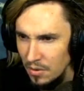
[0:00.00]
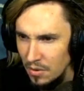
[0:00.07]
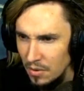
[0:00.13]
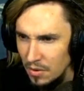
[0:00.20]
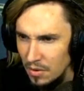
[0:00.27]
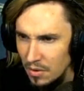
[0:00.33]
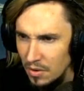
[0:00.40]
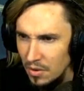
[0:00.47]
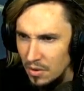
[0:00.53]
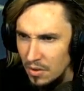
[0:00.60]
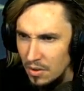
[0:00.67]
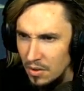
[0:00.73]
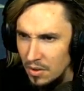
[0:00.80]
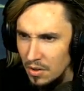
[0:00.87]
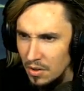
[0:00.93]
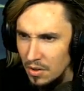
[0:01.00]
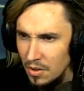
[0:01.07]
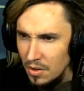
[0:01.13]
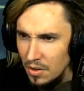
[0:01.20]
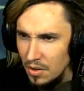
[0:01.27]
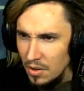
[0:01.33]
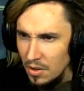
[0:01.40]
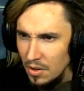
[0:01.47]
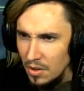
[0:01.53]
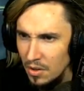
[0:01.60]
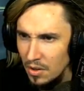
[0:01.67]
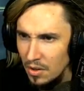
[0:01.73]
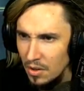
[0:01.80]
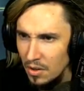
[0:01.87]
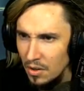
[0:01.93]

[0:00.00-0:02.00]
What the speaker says: [no speech]